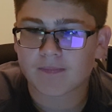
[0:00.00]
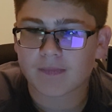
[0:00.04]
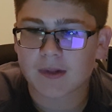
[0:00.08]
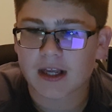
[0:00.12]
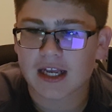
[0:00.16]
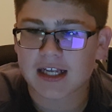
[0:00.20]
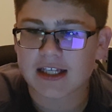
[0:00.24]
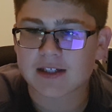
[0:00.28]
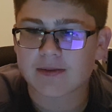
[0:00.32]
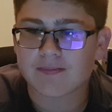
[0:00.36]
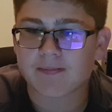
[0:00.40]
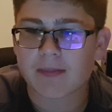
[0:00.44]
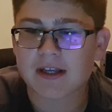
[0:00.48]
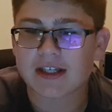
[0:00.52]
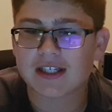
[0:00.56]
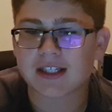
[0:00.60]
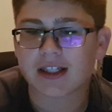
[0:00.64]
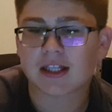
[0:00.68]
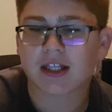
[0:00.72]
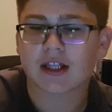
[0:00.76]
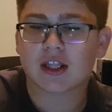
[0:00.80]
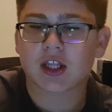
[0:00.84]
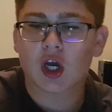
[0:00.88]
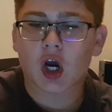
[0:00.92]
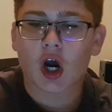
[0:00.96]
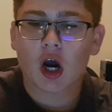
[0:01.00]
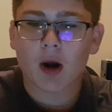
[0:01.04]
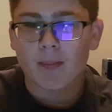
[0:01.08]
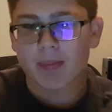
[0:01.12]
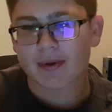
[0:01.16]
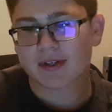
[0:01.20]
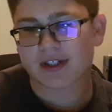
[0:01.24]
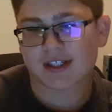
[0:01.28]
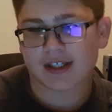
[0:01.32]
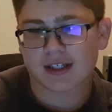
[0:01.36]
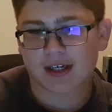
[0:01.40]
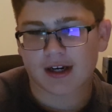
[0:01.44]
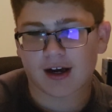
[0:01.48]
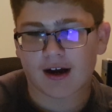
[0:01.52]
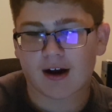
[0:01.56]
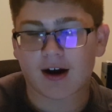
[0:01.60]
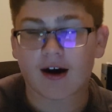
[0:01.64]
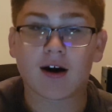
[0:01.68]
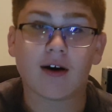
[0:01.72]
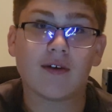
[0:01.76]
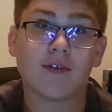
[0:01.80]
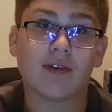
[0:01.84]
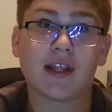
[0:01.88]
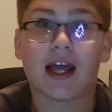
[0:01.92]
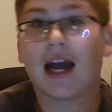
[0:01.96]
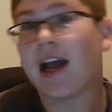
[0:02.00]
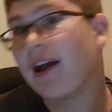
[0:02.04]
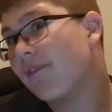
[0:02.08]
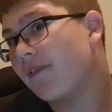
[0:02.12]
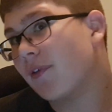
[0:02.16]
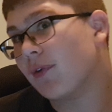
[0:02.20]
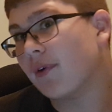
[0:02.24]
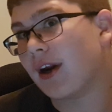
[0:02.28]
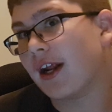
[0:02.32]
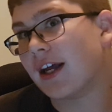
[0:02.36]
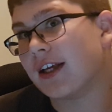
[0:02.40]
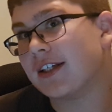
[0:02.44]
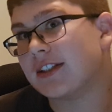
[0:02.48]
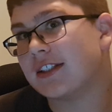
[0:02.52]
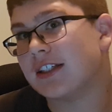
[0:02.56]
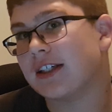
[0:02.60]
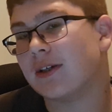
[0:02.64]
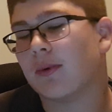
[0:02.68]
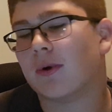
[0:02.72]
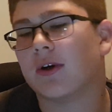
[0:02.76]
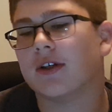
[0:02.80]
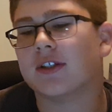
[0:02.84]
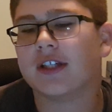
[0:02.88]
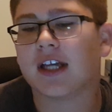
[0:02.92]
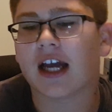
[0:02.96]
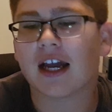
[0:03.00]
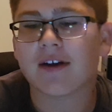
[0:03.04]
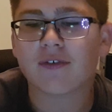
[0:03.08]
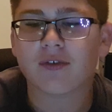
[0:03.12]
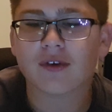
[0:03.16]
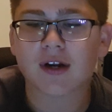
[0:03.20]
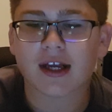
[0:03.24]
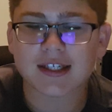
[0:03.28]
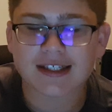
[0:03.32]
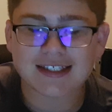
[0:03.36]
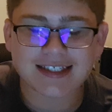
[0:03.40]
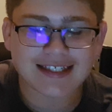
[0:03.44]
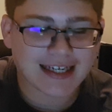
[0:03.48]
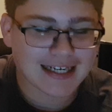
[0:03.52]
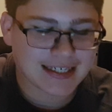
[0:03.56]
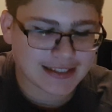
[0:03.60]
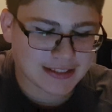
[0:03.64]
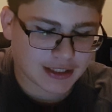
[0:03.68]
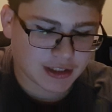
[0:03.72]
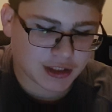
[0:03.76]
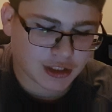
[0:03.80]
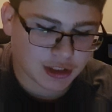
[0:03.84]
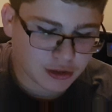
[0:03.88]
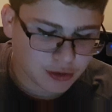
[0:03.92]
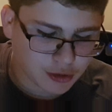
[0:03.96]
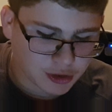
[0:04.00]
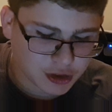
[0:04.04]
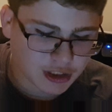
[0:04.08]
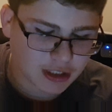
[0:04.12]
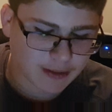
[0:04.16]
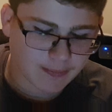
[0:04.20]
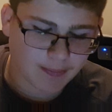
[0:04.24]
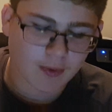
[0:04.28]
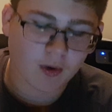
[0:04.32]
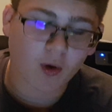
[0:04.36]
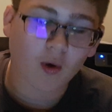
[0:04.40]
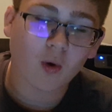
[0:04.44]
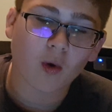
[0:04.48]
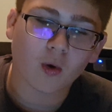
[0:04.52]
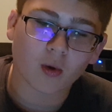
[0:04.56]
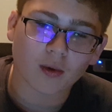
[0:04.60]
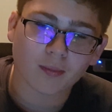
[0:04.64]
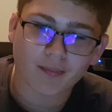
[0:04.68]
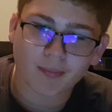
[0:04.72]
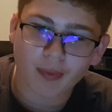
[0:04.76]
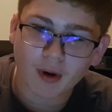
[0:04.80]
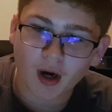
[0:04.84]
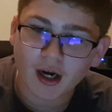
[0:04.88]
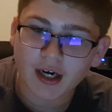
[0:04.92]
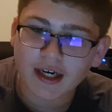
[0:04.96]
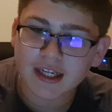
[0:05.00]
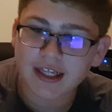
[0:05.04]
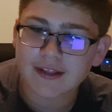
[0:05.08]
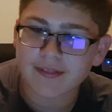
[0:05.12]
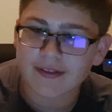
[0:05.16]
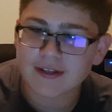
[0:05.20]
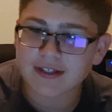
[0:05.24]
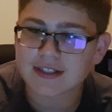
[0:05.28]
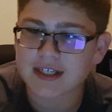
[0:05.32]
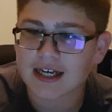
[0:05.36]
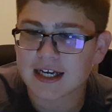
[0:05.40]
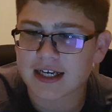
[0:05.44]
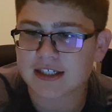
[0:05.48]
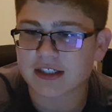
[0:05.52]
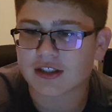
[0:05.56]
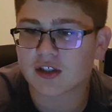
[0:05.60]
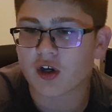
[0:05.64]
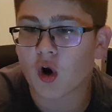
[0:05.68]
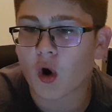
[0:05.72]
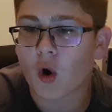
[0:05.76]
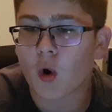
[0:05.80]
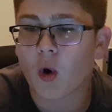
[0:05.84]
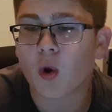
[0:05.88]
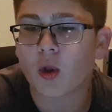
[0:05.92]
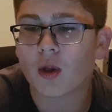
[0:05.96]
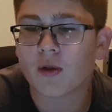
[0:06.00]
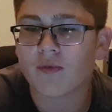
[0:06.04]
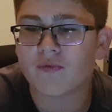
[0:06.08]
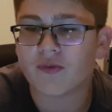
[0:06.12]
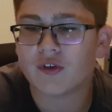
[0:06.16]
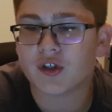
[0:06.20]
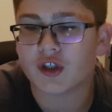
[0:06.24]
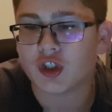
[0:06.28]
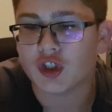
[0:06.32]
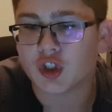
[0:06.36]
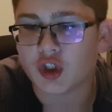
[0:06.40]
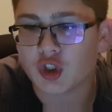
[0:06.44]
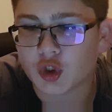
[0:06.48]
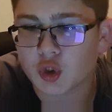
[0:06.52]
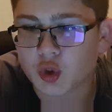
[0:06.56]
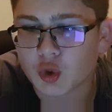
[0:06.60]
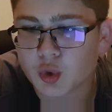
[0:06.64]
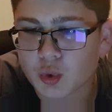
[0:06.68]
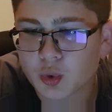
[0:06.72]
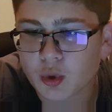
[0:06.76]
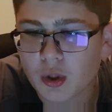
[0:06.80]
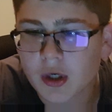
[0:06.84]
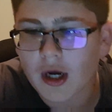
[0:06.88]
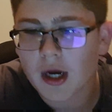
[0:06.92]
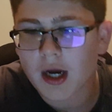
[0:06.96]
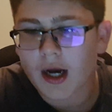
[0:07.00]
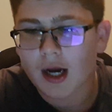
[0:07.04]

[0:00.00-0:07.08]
it's basically the opposite of the iPhone SE, whereas the iPhone SE has the new chip, old body. This has all of the new